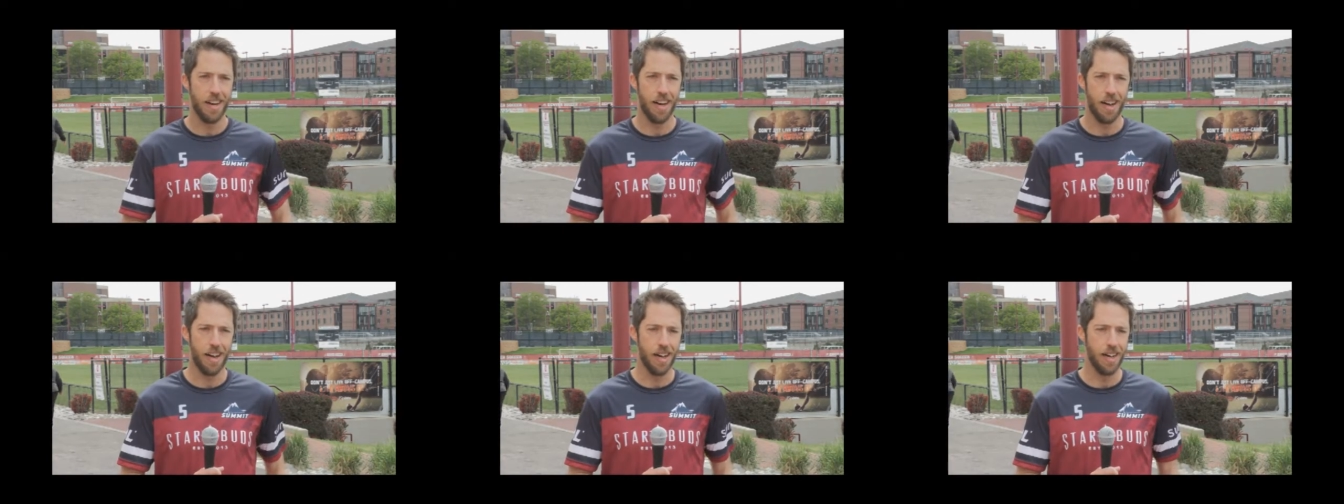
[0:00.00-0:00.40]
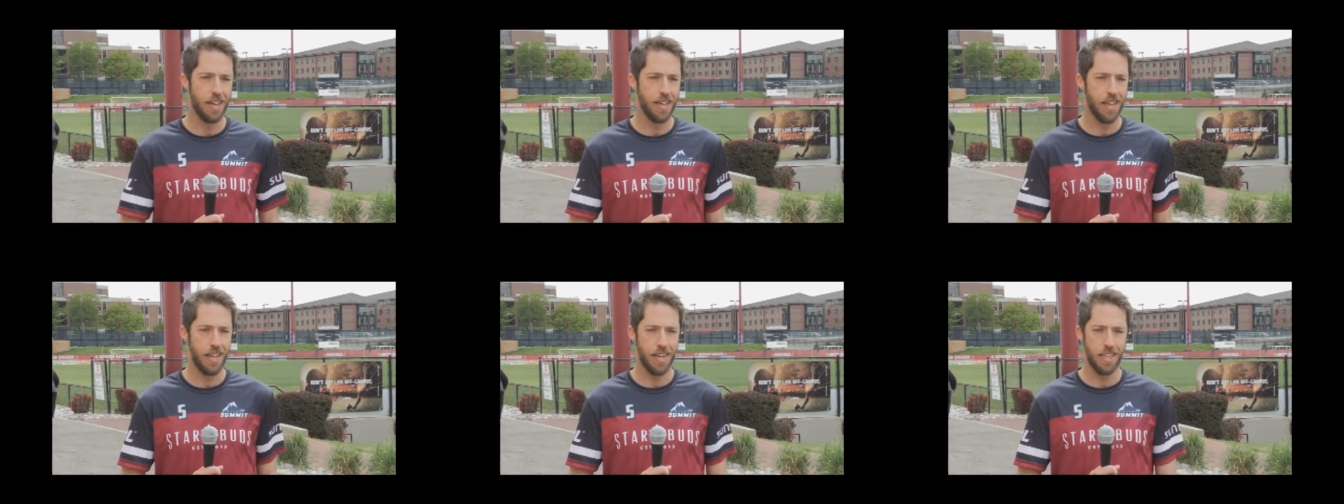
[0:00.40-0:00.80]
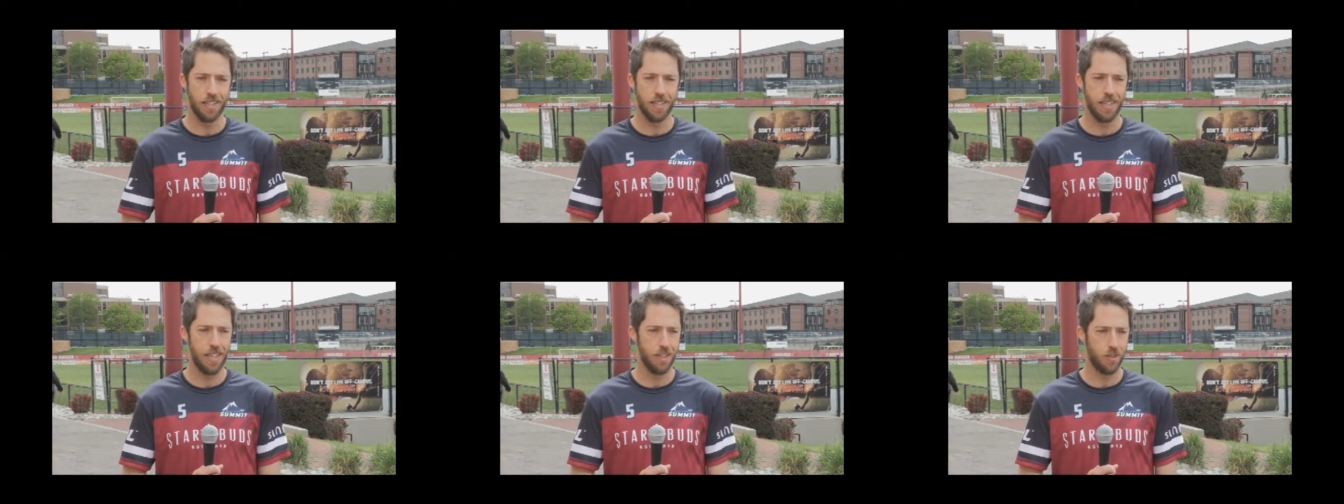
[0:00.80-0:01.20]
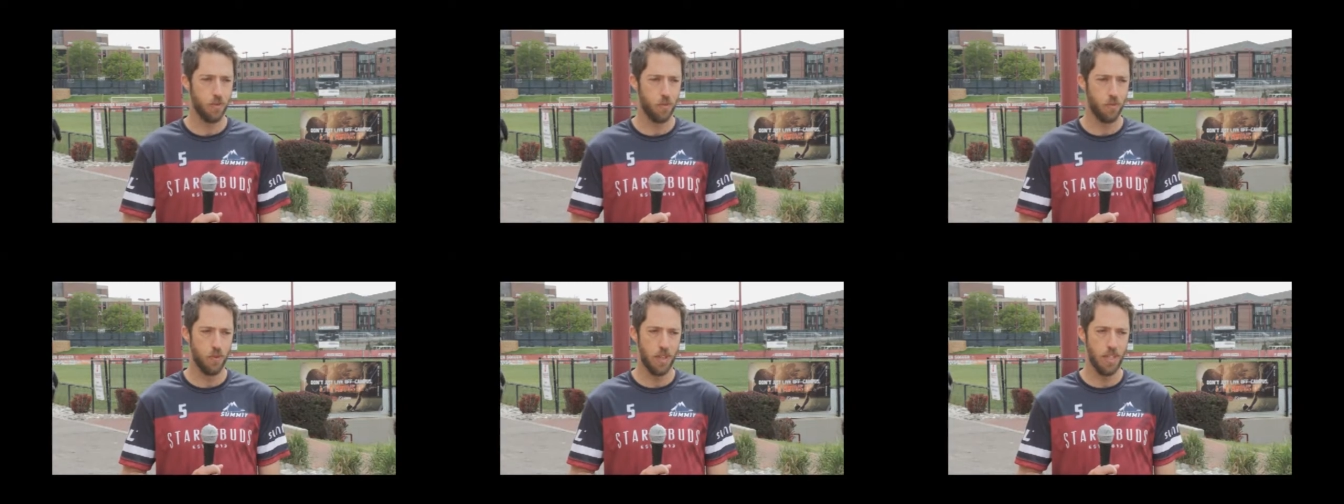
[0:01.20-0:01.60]
Uh, and it's it's
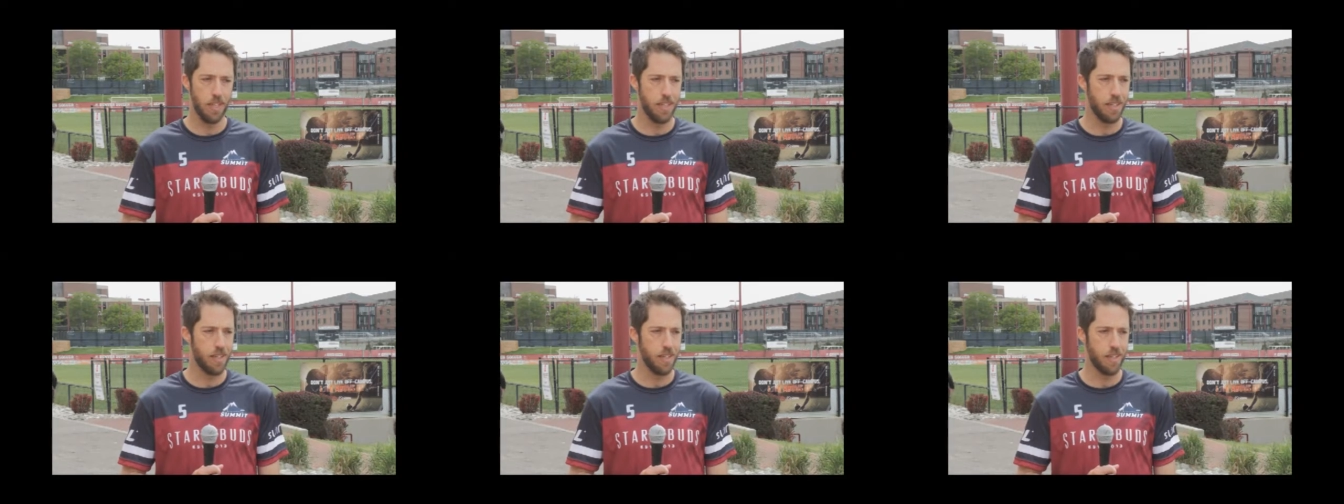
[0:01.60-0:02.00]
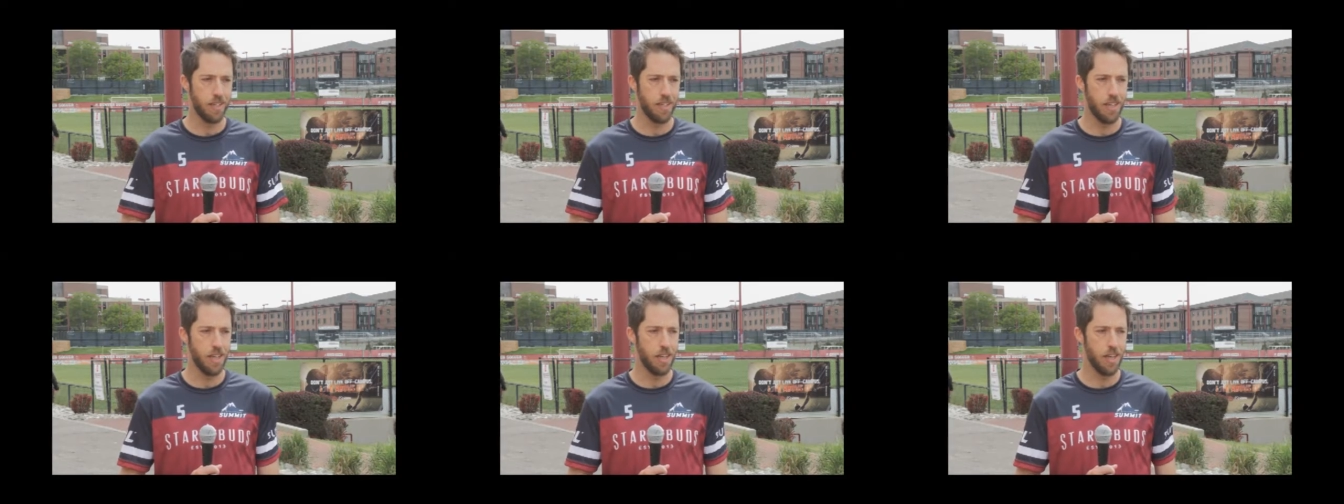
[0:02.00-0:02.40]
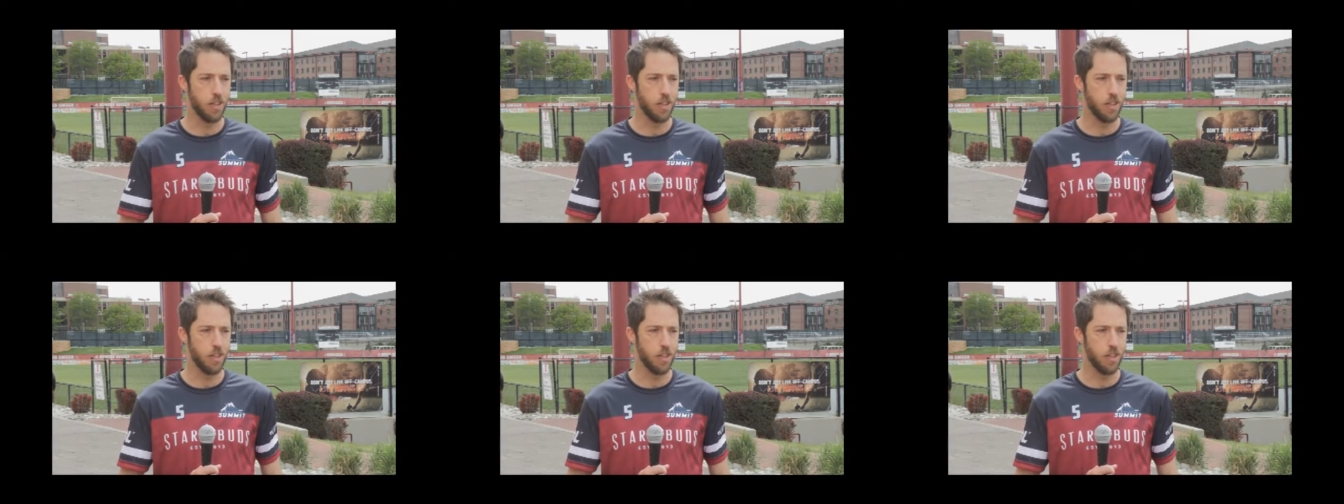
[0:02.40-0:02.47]
really it,